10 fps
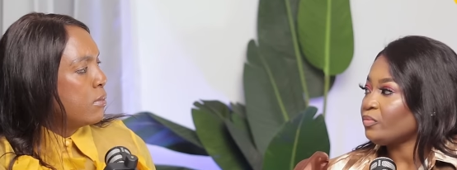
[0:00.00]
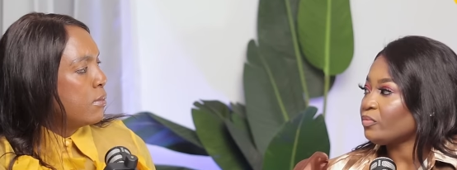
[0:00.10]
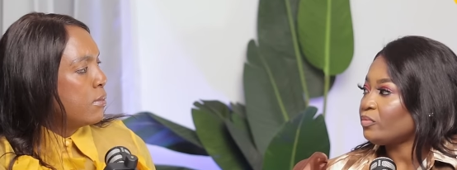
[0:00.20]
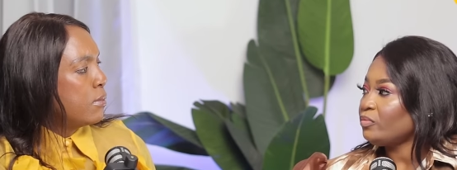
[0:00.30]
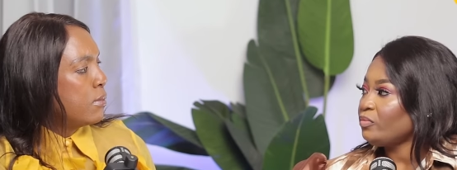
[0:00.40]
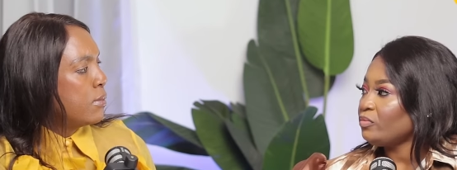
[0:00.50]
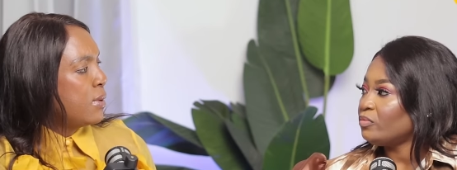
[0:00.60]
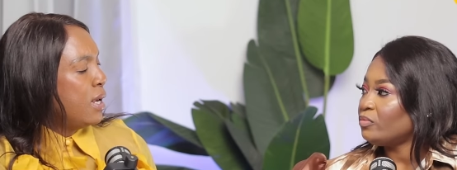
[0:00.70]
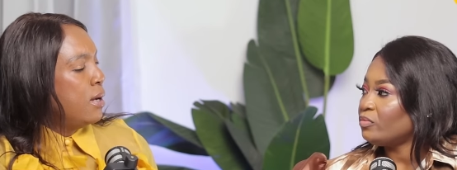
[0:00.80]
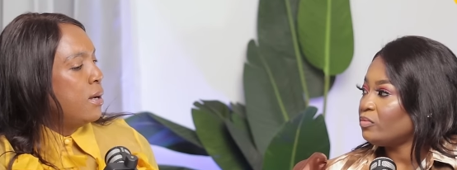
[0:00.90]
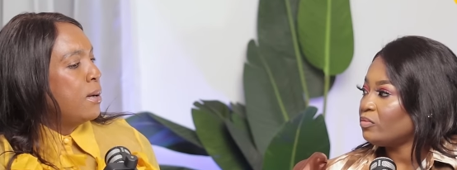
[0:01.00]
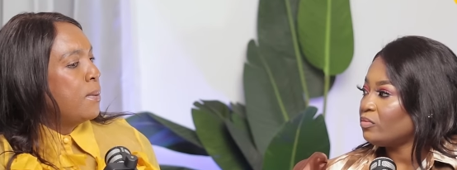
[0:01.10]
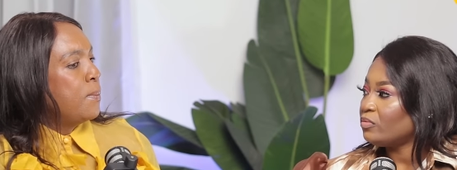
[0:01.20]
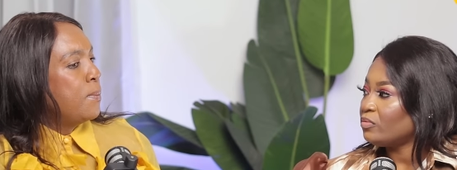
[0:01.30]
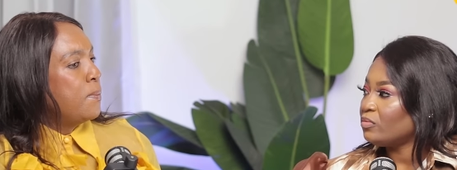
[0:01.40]

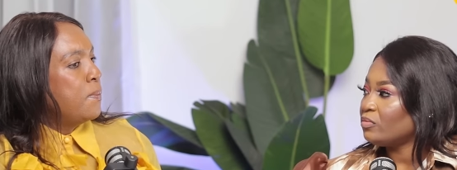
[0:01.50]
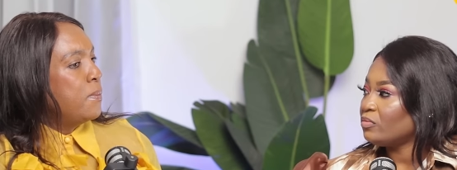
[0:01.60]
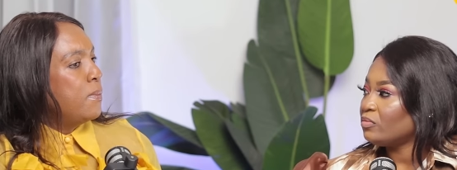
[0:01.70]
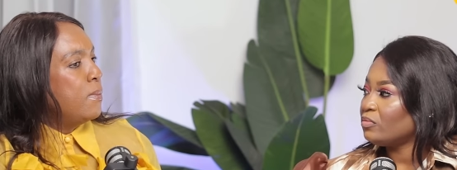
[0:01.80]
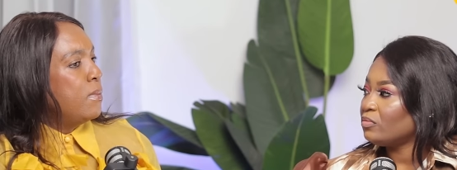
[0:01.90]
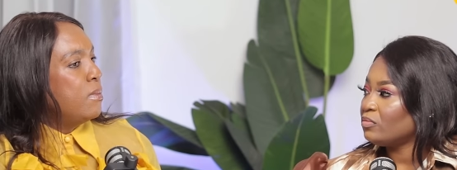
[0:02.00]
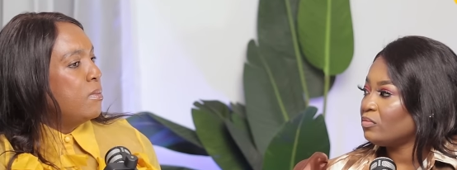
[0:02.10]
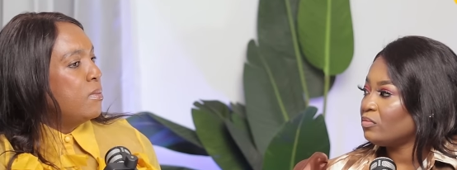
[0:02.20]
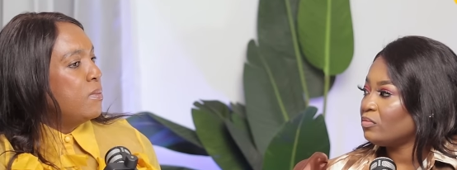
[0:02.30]
No one is speaking in this clip.